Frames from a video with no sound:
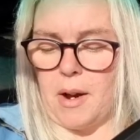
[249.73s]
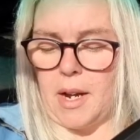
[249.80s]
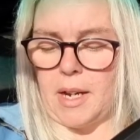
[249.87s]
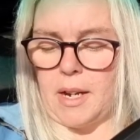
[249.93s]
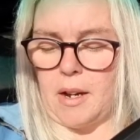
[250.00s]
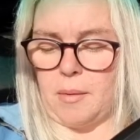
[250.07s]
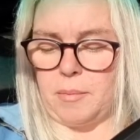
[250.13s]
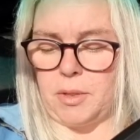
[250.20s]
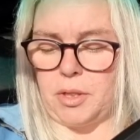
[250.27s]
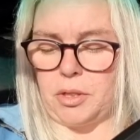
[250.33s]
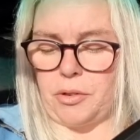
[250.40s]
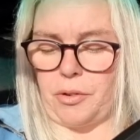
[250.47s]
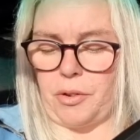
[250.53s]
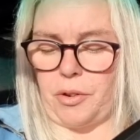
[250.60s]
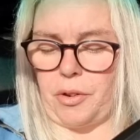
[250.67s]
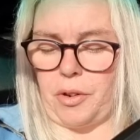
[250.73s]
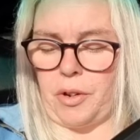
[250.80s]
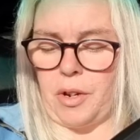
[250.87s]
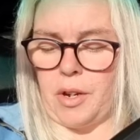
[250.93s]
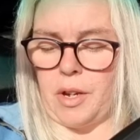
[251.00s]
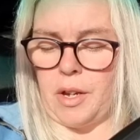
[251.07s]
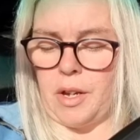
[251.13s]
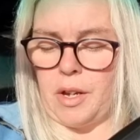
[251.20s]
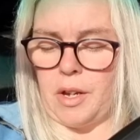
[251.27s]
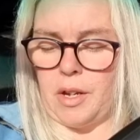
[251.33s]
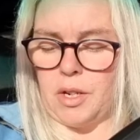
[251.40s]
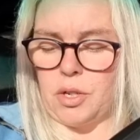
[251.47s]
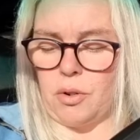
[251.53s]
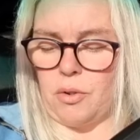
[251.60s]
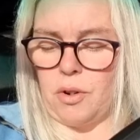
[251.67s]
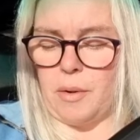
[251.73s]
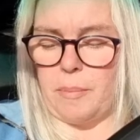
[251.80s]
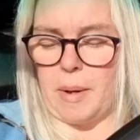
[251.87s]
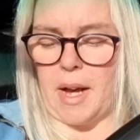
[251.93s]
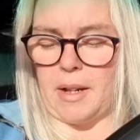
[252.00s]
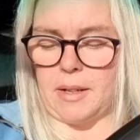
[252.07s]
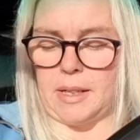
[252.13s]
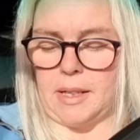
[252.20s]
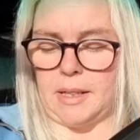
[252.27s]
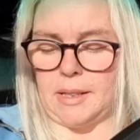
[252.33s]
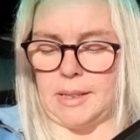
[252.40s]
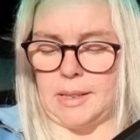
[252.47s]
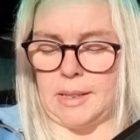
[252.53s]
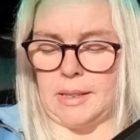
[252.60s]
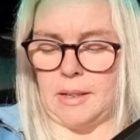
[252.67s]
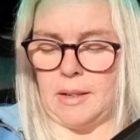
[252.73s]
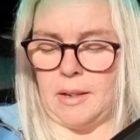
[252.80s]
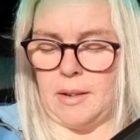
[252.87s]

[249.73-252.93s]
come to talk about this